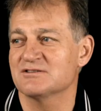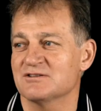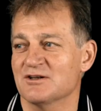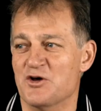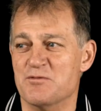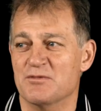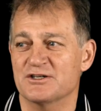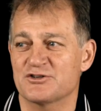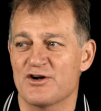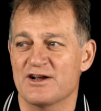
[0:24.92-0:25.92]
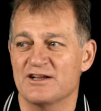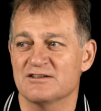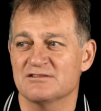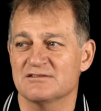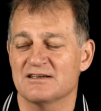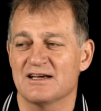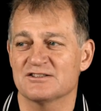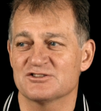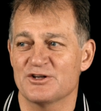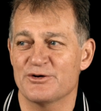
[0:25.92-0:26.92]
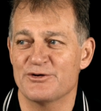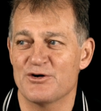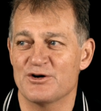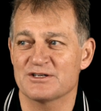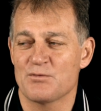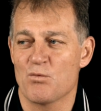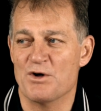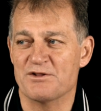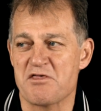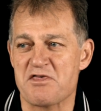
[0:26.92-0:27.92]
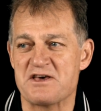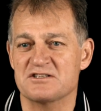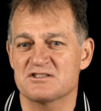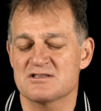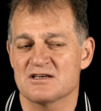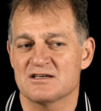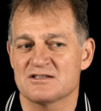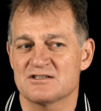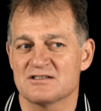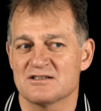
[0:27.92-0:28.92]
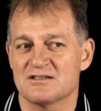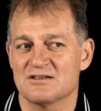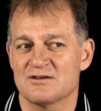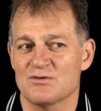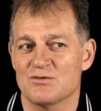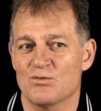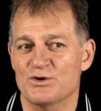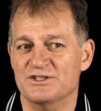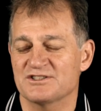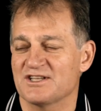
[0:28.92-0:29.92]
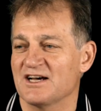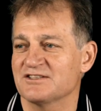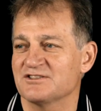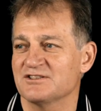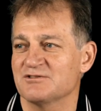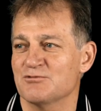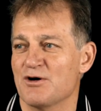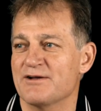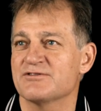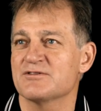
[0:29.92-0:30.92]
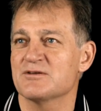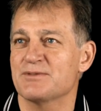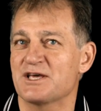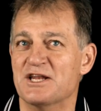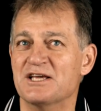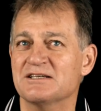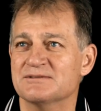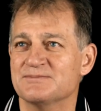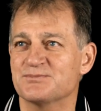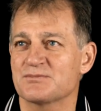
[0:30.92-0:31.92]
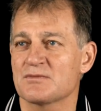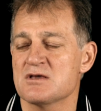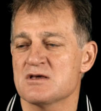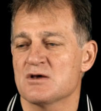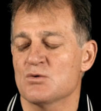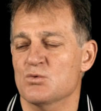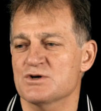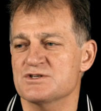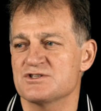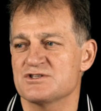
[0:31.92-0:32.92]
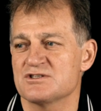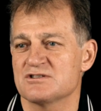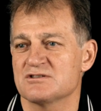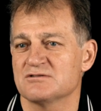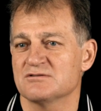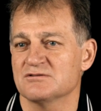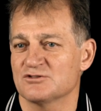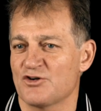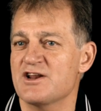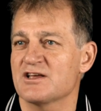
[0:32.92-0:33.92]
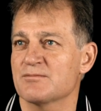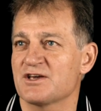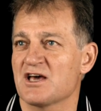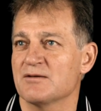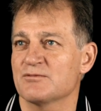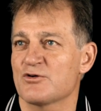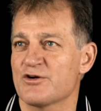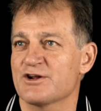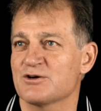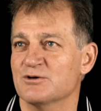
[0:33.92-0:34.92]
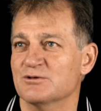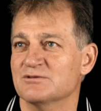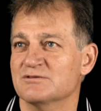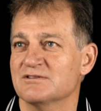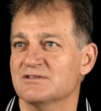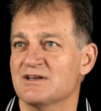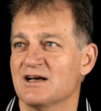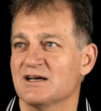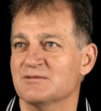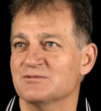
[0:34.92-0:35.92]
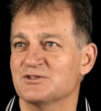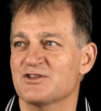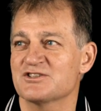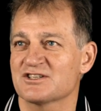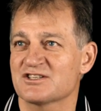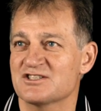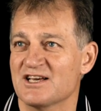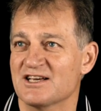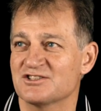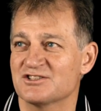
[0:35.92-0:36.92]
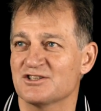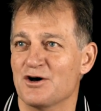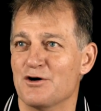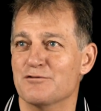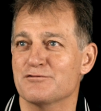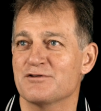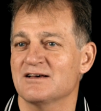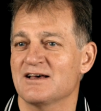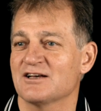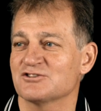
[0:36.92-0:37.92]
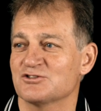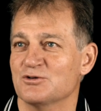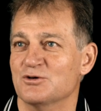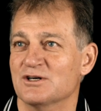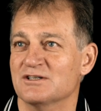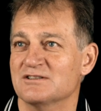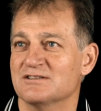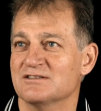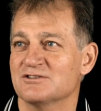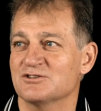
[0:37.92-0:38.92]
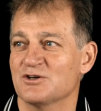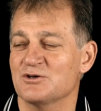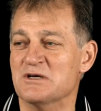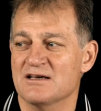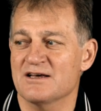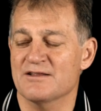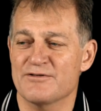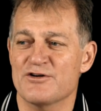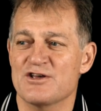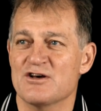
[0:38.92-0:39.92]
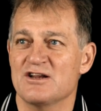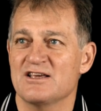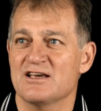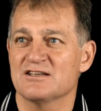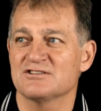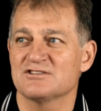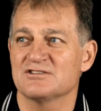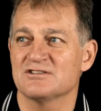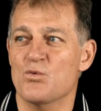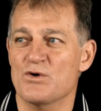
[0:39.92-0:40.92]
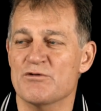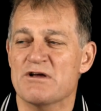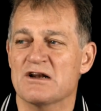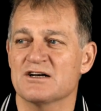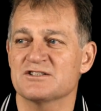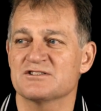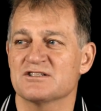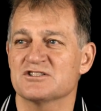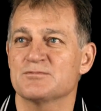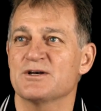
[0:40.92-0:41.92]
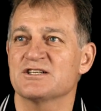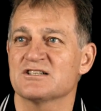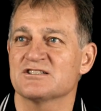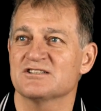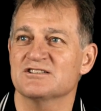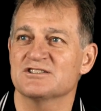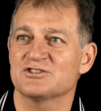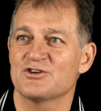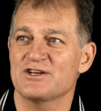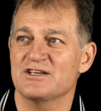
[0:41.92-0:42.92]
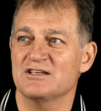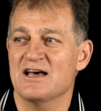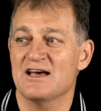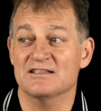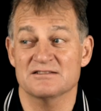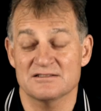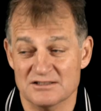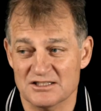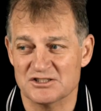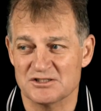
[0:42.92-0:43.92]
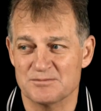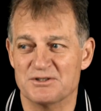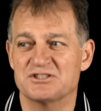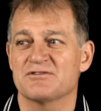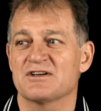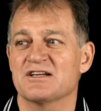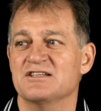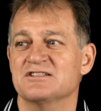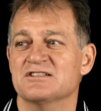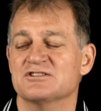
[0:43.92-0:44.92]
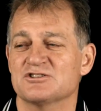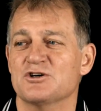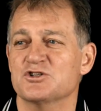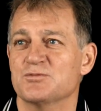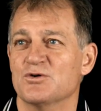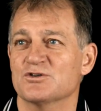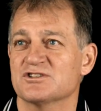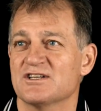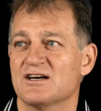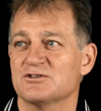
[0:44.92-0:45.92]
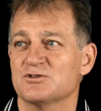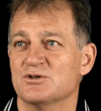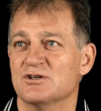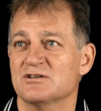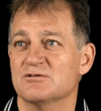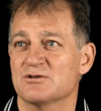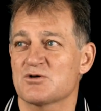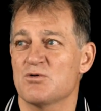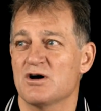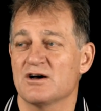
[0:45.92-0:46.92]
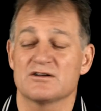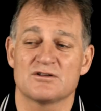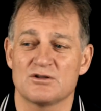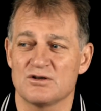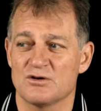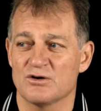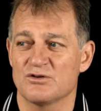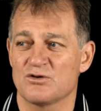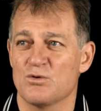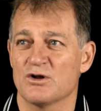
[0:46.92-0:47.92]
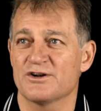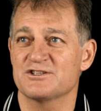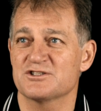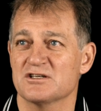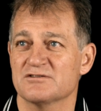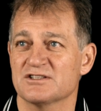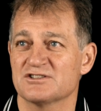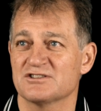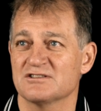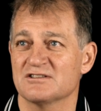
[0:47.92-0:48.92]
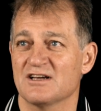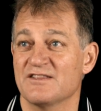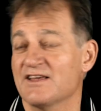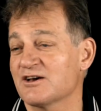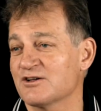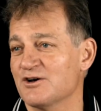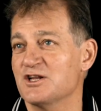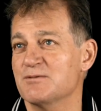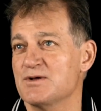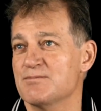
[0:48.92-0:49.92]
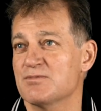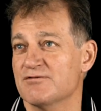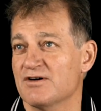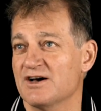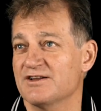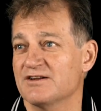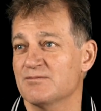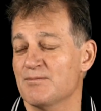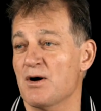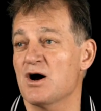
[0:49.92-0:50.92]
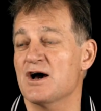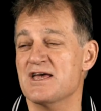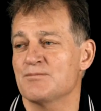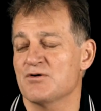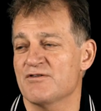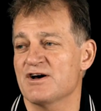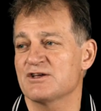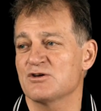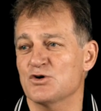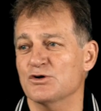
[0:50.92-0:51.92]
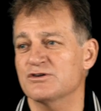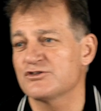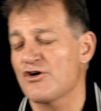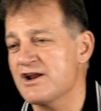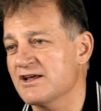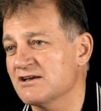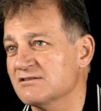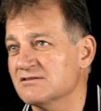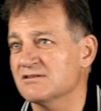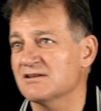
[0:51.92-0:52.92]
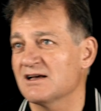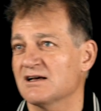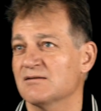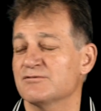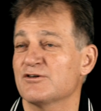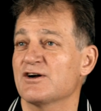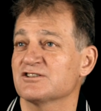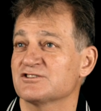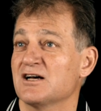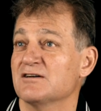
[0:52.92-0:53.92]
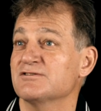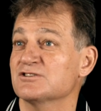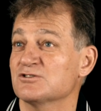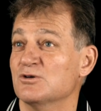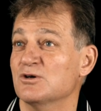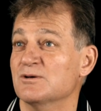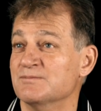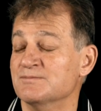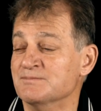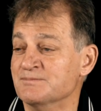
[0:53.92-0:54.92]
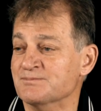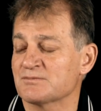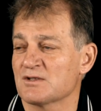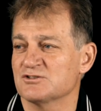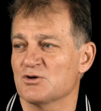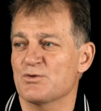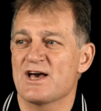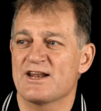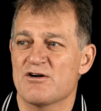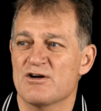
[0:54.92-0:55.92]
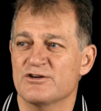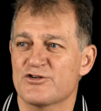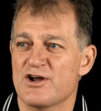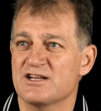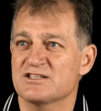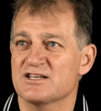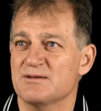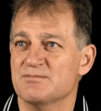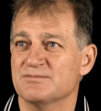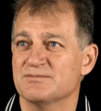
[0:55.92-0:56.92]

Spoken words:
Learned my trade at Snow+Rock. One of the things that we started right from the beginning was training became critical to the success of our store. So in the very early years, we realized that specialist industry and specifically snow sports and outdoor required good quality service. And that could only be provided by providing good training for our staff in store. So we had our own training team.